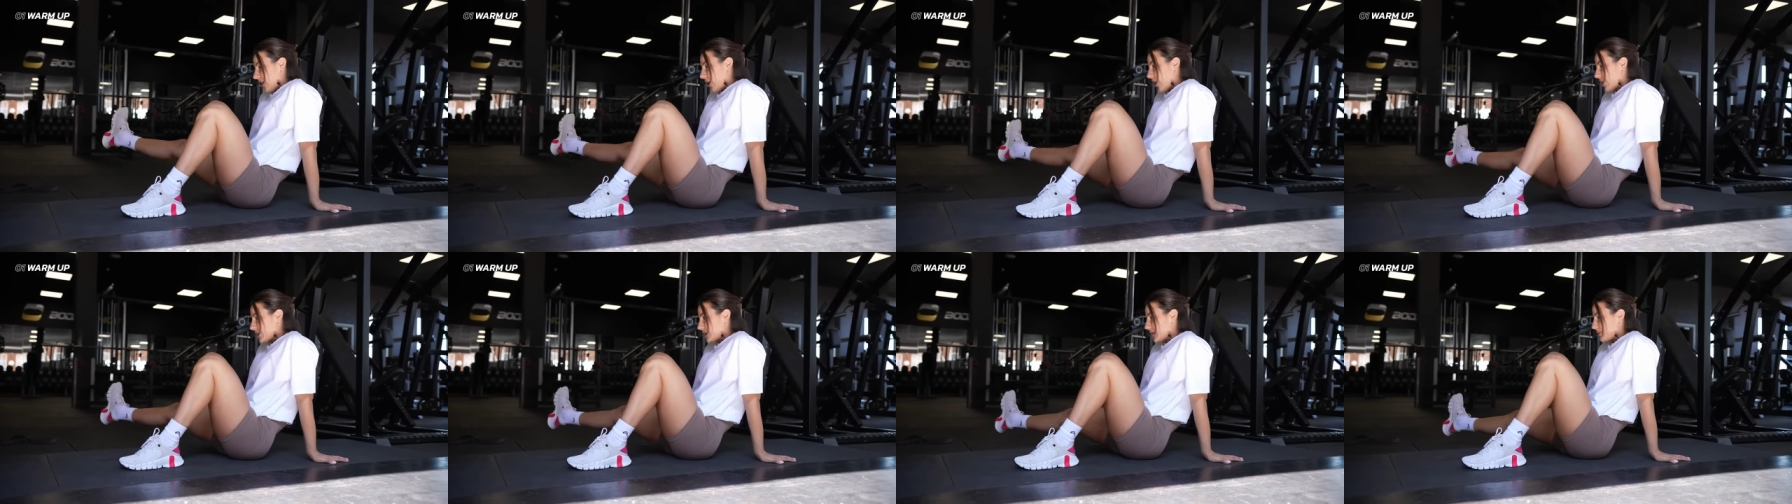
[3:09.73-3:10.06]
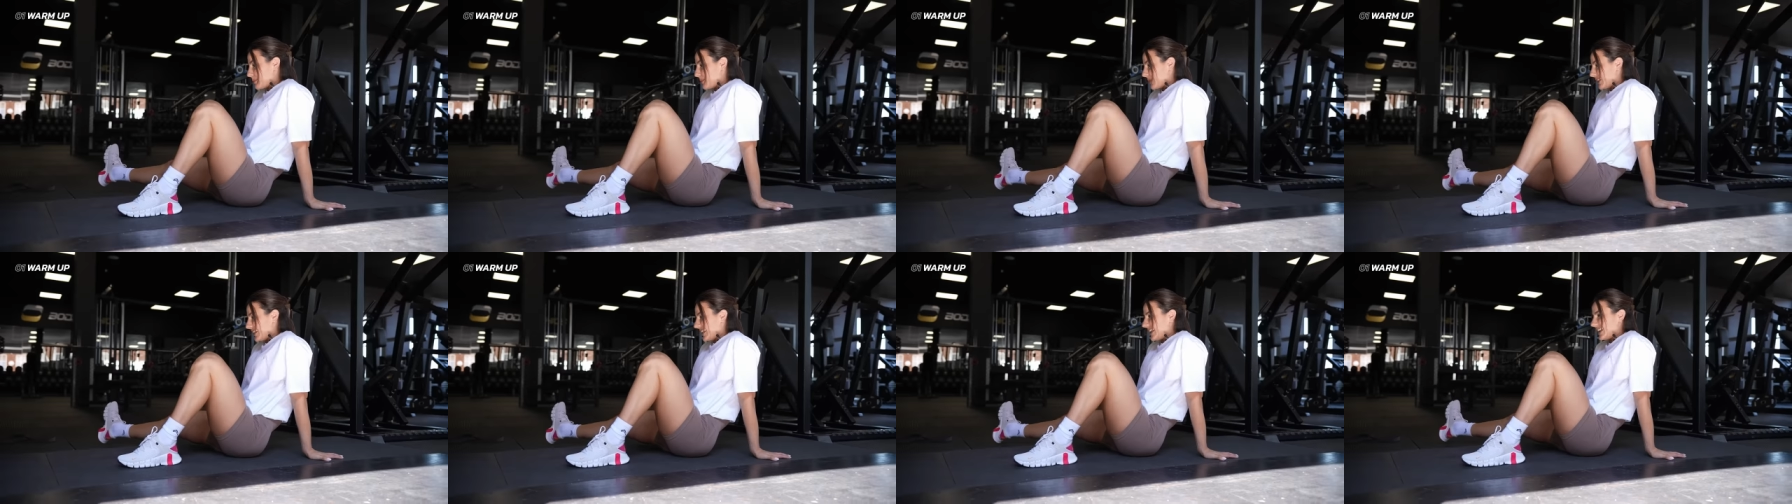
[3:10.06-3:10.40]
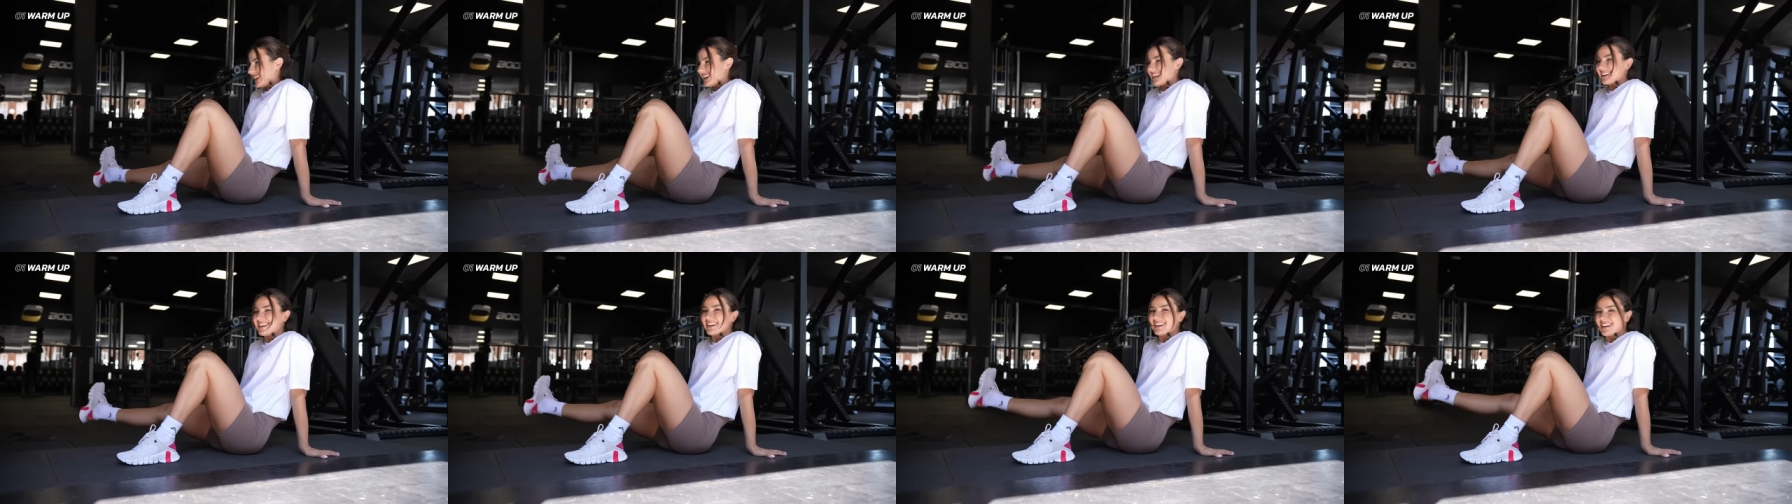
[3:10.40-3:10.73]
arguably
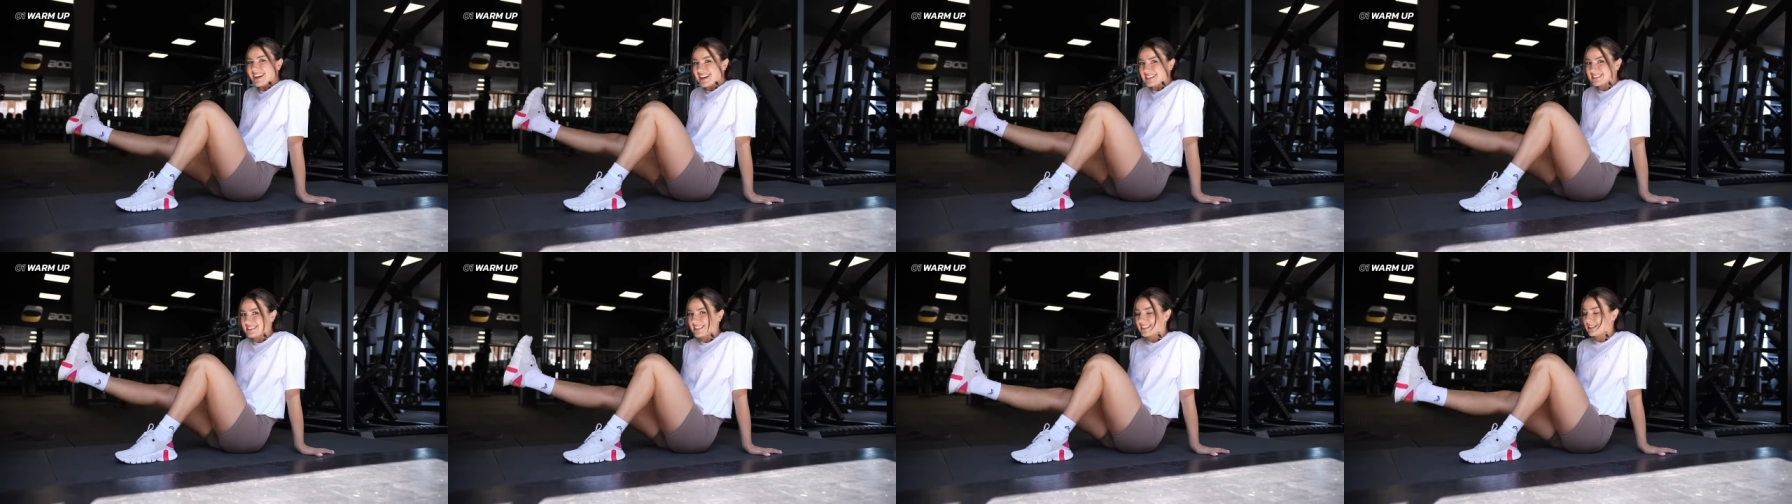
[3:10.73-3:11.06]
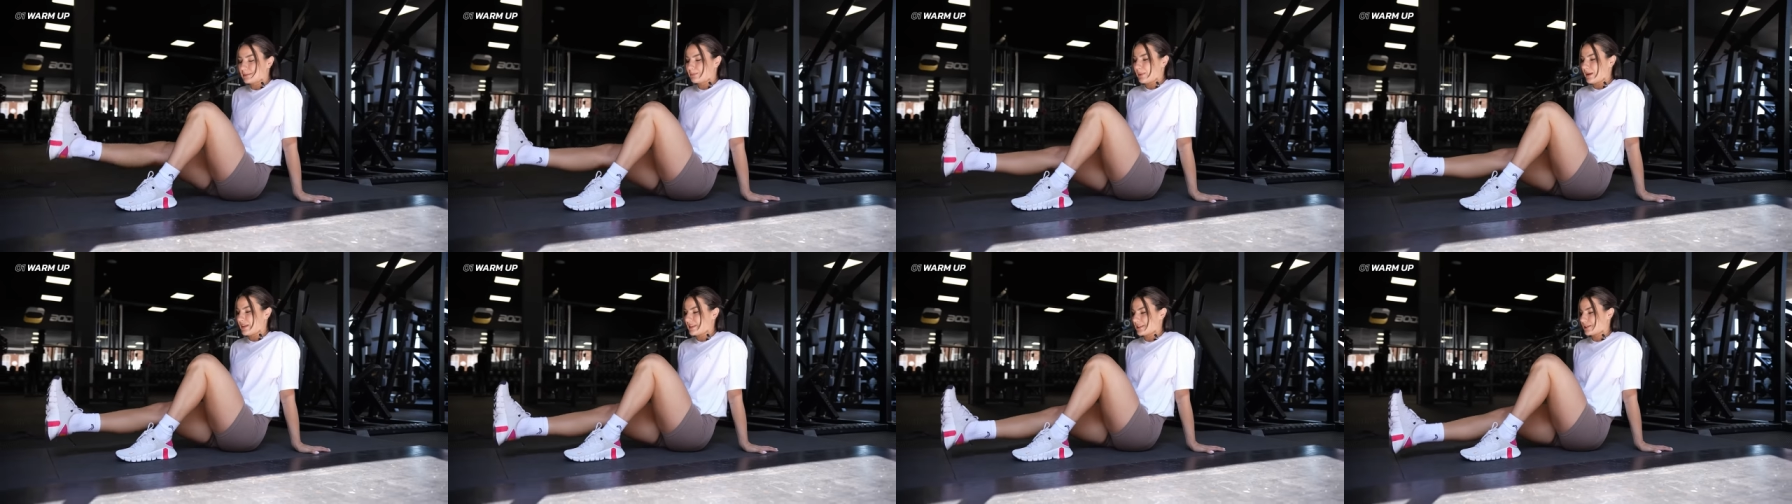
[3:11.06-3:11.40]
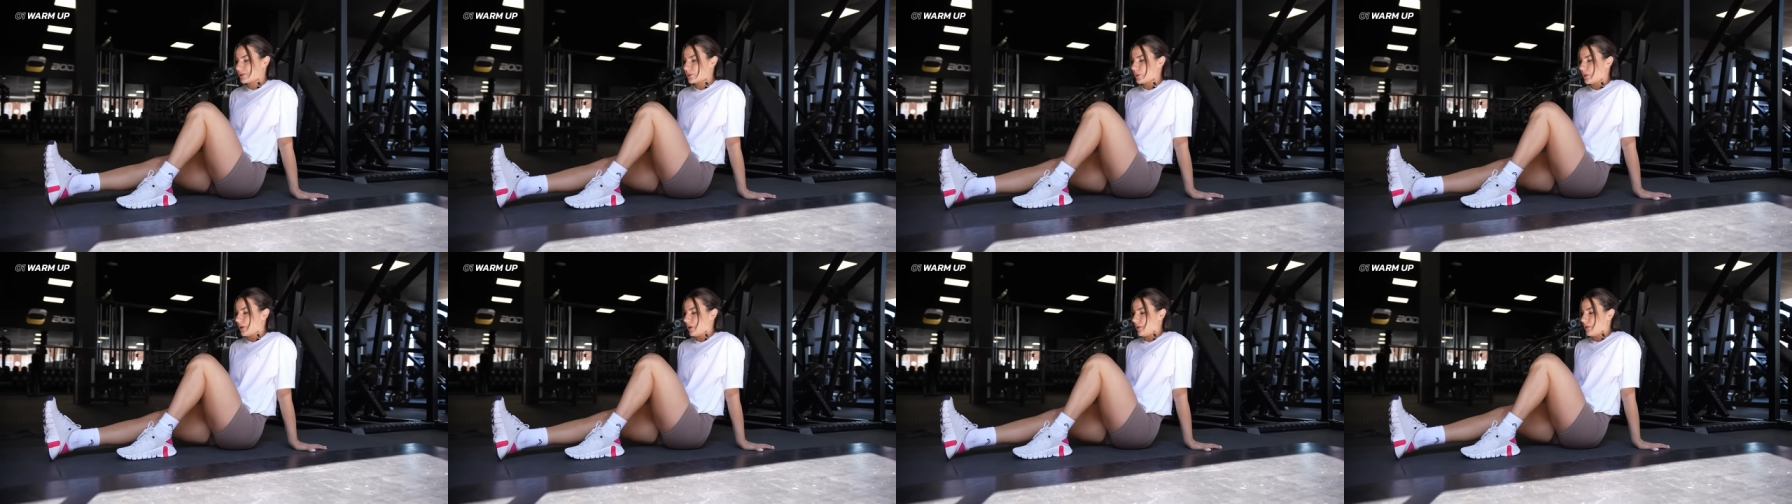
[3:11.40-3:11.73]
as a split
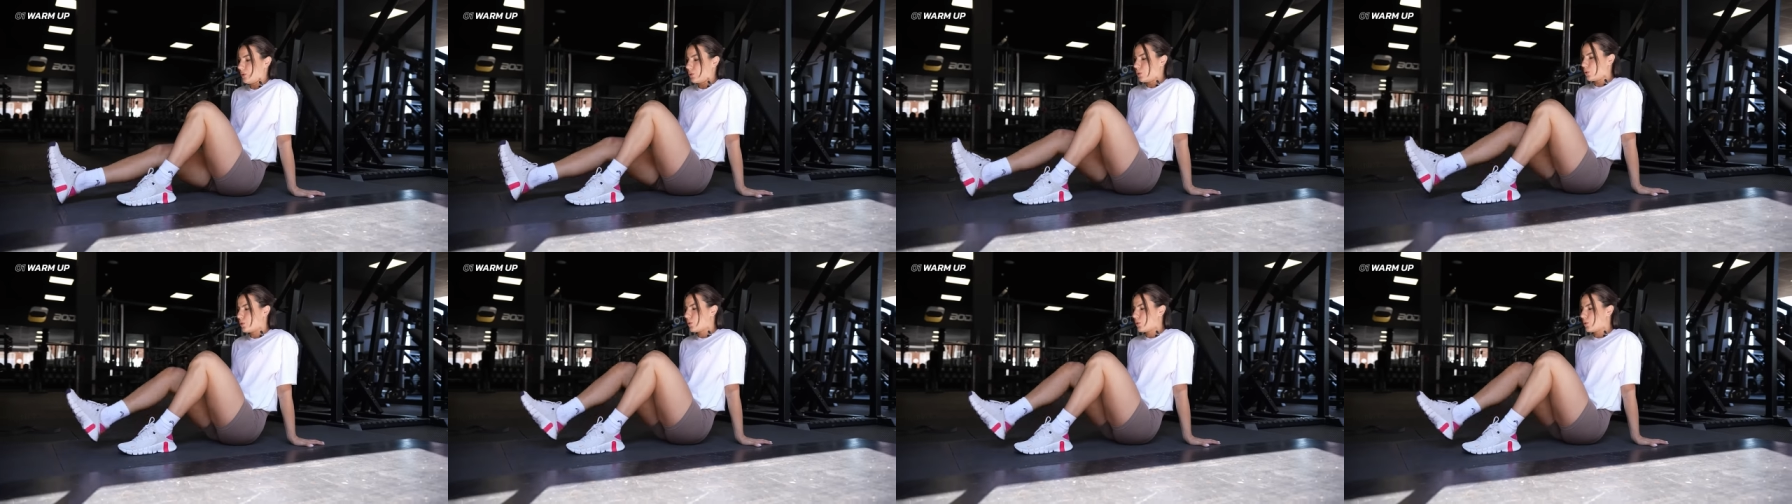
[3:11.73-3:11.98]
squat.